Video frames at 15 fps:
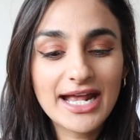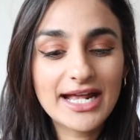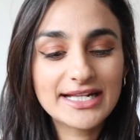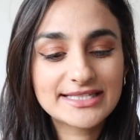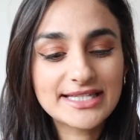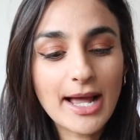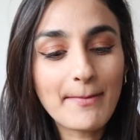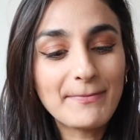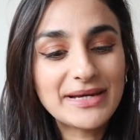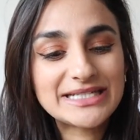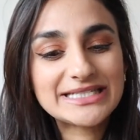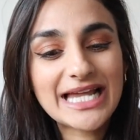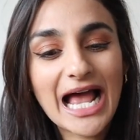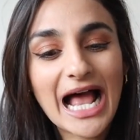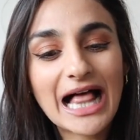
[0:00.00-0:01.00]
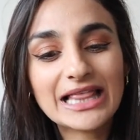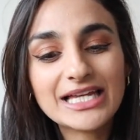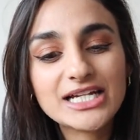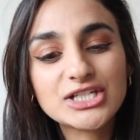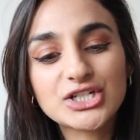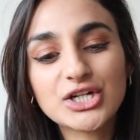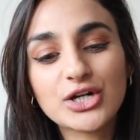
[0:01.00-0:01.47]
It's a
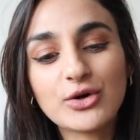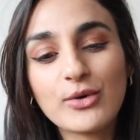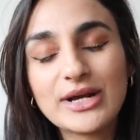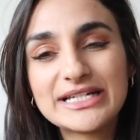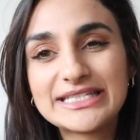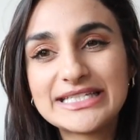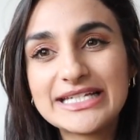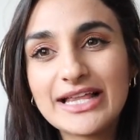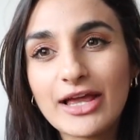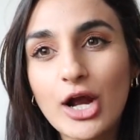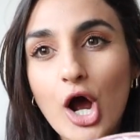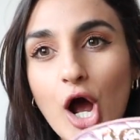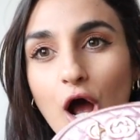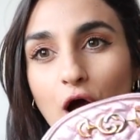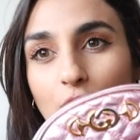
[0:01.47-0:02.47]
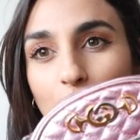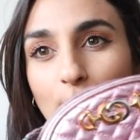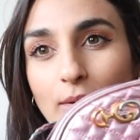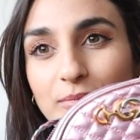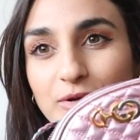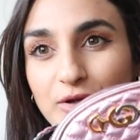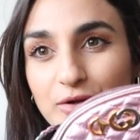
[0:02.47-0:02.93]
metallic turquoisey, like
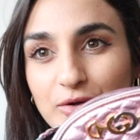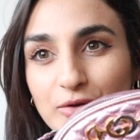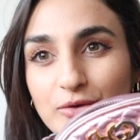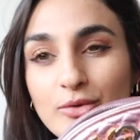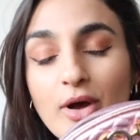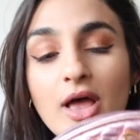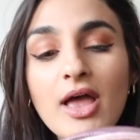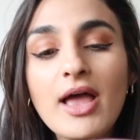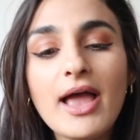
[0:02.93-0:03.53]
aqua blue,